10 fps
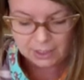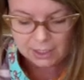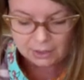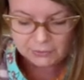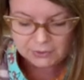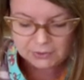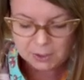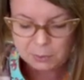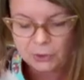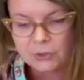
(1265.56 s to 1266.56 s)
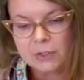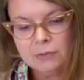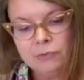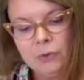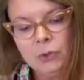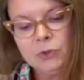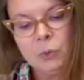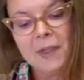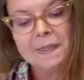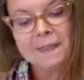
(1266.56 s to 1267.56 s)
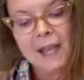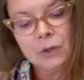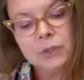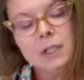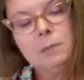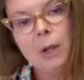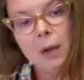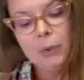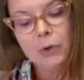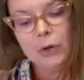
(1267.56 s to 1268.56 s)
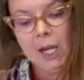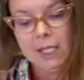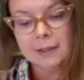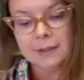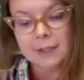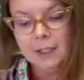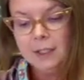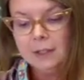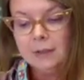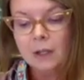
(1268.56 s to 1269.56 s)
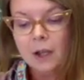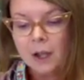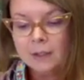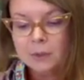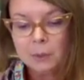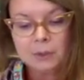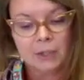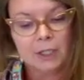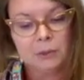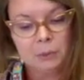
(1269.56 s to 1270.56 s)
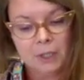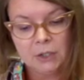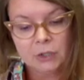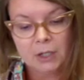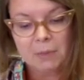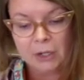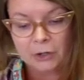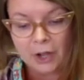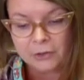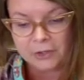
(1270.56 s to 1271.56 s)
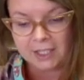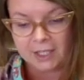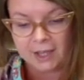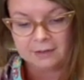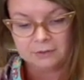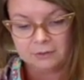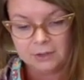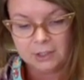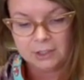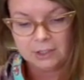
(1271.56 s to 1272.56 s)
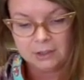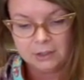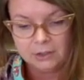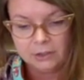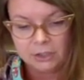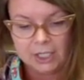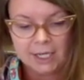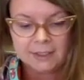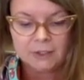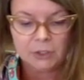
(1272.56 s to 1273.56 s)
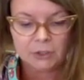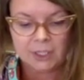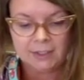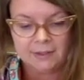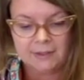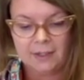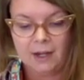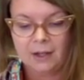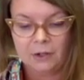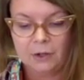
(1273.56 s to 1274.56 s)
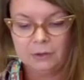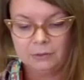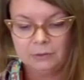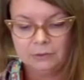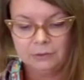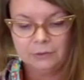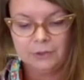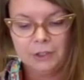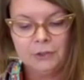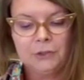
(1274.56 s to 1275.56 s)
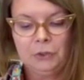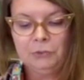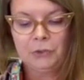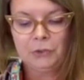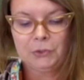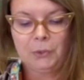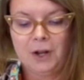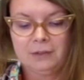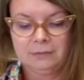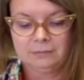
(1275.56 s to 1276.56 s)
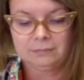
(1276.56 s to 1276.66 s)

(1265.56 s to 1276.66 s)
If a sick person folds 1,000 paper cranes, the gods will grant her wish and make her healthy again." She handed the crane to Sadako. "Here's your first one."